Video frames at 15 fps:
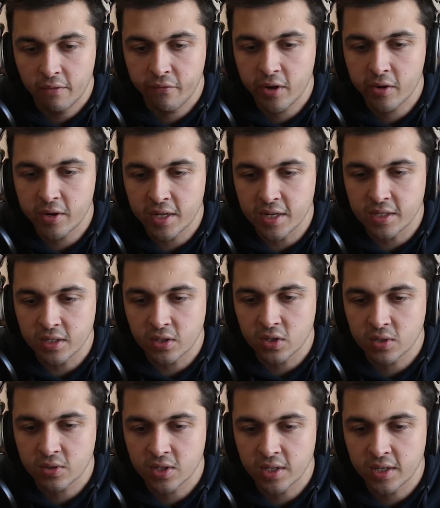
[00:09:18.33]
Very easy to
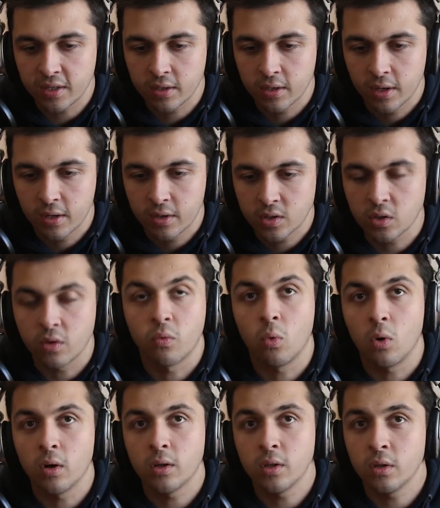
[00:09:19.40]
see sort of
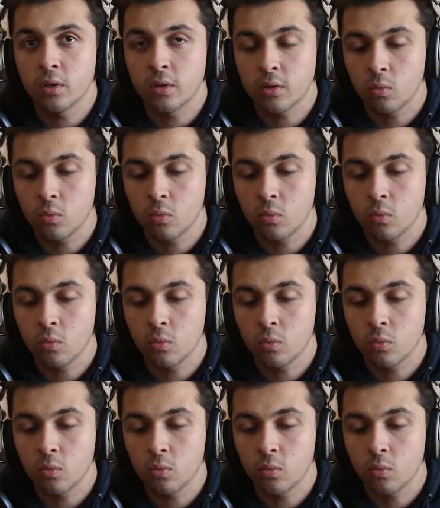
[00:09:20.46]
what you